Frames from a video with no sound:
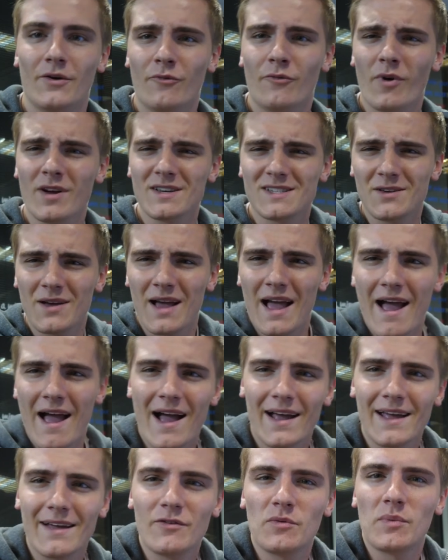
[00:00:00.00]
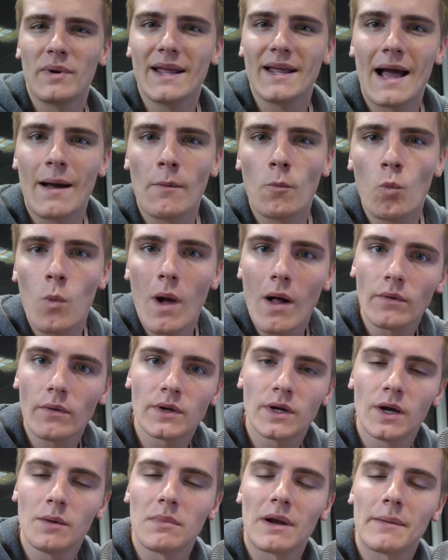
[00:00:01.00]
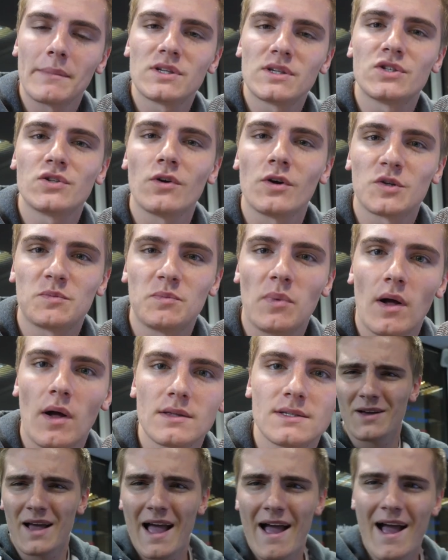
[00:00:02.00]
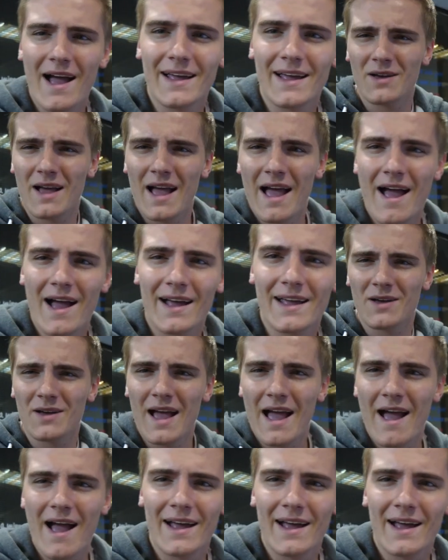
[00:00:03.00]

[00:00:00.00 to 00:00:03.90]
Right, so hey everybody and welcome. My name is Josh Bards. Hey, Avalanche.